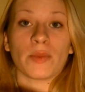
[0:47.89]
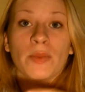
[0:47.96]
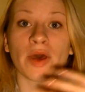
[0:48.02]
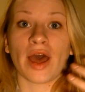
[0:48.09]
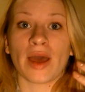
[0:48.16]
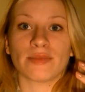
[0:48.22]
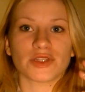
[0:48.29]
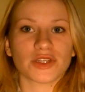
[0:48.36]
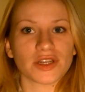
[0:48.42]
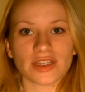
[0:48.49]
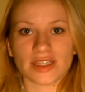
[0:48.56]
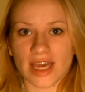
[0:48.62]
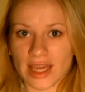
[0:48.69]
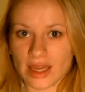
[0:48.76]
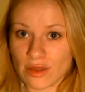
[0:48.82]
But I'm just going
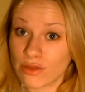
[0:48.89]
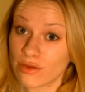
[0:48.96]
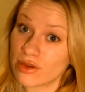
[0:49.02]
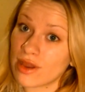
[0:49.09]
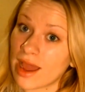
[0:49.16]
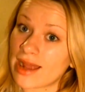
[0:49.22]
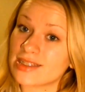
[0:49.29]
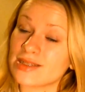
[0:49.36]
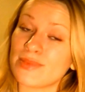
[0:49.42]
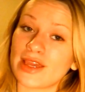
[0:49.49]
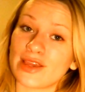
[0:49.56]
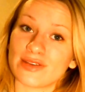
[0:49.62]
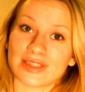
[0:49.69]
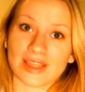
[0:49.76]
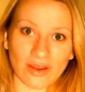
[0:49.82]
to take you through how to
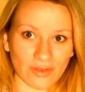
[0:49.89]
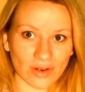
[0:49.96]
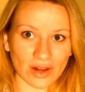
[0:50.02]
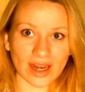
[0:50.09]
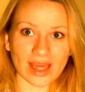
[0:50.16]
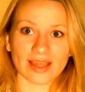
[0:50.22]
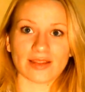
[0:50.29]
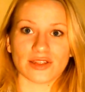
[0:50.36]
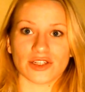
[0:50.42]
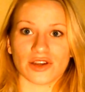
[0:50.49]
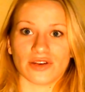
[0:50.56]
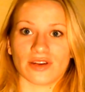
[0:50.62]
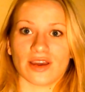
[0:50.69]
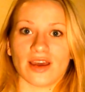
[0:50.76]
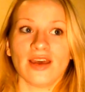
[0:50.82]
make yourself look like the
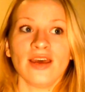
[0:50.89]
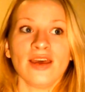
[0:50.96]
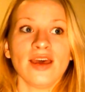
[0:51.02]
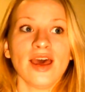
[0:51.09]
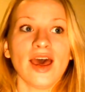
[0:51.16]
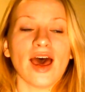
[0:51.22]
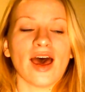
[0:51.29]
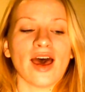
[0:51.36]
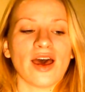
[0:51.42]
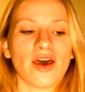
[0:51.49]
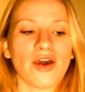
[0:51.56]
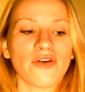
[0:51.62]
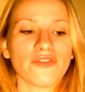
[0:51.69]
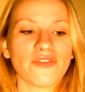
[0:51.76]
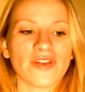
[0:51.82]
Joker.
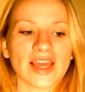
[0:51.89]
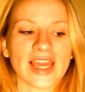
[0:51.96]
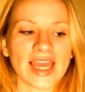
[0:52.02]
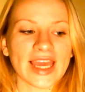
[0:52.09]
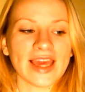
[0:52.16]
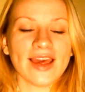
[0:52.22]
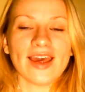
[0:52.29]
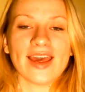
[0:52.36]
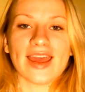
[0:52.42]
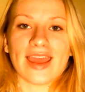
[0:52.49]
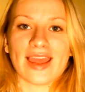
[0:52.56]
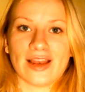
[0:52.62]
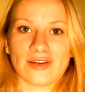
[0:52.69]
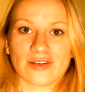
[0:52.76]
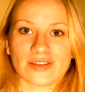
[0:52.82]
Hopefully
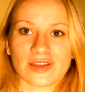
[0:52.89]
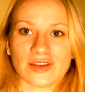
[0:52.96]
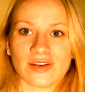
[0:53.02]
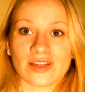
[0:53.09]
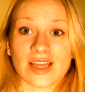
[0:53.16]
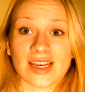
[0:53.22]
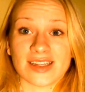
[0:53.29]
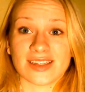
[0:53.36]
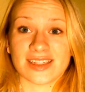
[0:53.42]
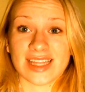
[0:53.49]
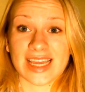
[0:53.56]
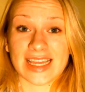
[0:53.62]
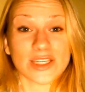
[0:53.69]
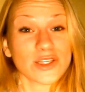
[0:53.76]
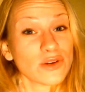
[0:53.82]
it looks good and doesn't
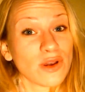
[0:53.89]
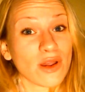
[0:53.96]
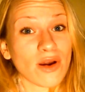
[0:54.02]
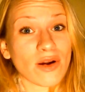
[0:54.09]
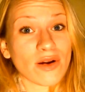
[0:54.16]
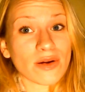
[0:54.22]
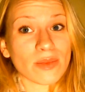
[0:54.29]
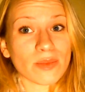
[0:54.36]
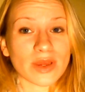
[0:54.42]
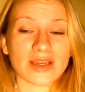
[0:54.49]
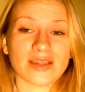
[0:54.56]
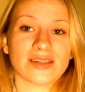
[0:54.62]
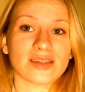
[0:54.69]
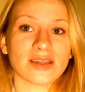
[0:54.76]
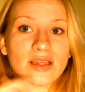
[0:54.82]
take too long
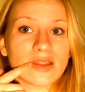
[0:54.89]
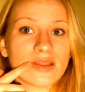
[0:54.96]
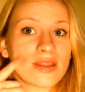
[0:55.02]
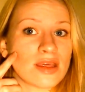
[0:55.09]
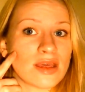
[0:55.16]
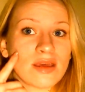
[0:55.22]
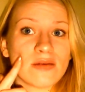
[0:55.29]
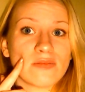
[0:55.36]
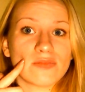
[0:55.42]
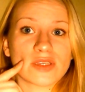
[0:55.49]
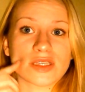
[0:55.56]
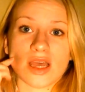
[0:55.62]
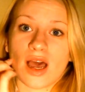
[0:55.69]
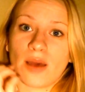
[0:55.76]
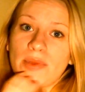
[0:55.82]
because the
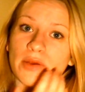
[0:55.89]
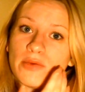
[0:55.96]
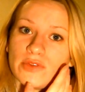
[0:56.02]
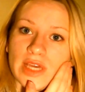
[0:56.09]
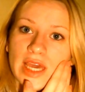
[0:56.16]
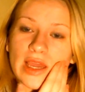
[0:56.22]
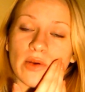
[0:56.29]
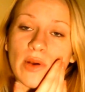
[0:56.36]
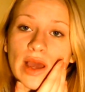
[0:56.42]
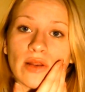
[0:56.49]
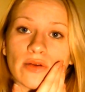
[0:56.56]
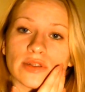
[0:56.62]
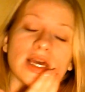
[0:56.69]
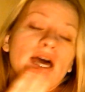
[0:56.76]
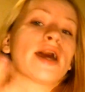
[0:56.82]
scar bit will take quite a
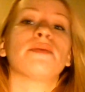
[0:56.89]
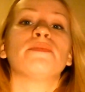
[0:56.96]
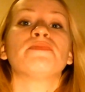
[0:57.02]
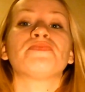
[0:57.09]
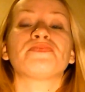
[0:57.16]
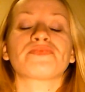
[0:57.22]
long time.